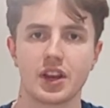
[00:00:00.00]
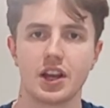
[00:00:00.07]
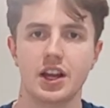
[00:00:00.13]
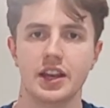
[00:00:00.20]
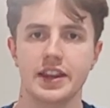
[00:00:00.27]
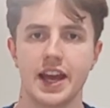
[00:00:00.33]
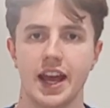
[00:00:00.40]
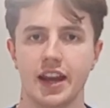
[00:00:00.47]

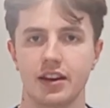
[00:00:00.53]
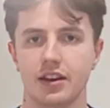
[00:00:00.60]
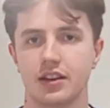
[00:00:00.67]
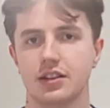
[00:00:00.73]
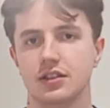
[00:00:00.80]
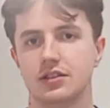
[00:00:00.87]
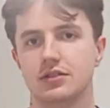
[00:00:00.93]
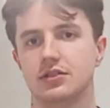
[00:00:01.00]
and then
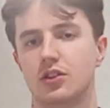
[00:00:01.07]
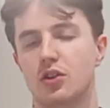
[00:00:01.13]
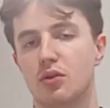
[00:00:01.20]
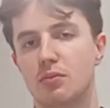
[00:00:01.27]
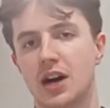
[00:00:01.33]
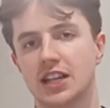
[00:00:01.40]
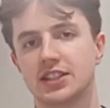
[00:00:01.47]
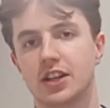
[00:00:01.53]
haul
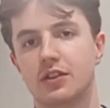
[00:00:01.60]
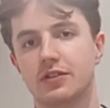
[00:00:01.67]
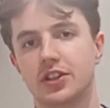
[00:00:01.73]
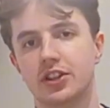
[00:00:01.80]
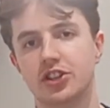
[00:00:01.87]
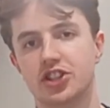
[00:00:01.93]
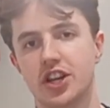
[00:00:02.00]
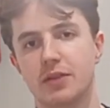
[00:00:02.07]
myself to
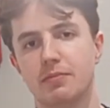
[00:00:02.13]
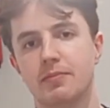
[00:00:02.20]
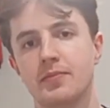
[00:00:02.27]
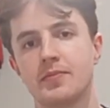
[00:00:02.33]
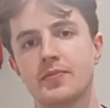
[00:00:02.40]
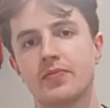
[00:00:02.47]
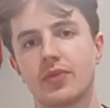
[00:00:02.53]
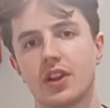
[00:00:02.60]
the gym.
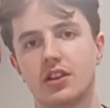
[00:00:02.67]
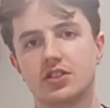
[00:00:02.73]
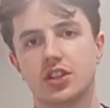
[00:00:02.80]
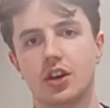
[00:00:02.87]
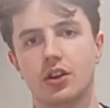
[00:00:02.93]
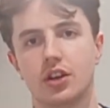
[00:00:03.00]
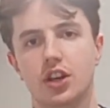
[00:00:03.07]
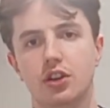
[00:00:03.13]

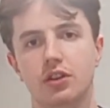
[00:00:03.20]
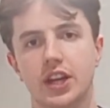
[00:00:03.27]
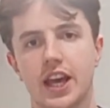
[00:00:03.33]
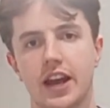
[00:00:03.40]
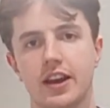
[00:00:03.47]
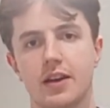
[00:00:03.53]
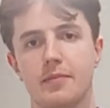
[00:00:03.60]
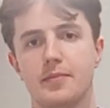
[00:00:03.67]
So cue the
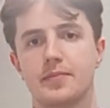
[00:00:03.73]
edit.